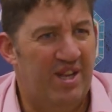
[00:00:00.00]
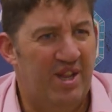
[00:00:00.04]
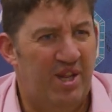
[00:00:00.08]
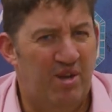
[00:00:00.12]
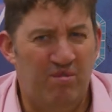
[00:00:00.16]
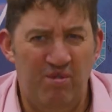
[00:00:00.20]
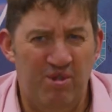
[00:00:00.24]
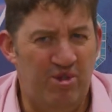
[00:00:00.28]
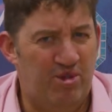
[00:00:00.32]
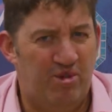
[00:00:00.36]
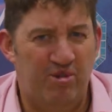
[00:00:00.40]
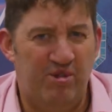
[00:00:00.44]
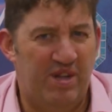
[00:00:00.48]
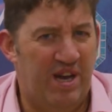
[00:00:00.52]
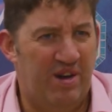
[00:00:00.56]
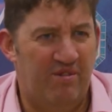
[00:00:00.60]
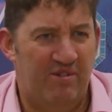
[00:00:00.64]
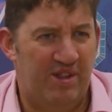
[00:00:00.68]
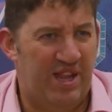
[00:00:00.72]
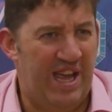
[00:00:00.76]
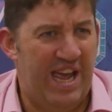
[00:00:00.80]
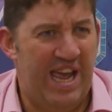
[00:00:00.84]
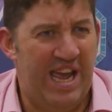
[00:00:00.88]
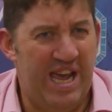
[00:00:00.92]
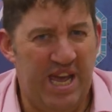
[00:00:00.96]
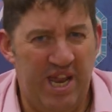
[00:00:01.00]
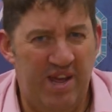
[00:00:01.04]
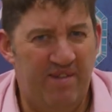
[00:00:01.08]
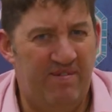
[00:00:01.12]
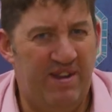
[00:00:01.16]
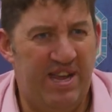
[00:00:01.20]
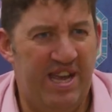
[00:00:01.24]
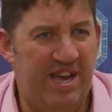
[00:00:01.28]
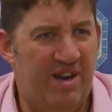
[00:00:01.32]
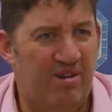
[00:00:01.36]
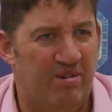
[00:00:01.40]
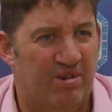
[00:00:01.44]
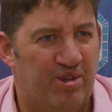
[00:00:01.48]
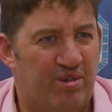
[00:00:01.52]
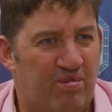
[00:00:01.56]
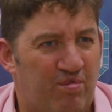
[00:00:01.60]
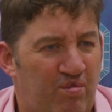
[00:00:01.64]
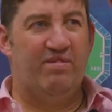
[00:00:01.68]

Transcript: They wouldn't do that with anybody else.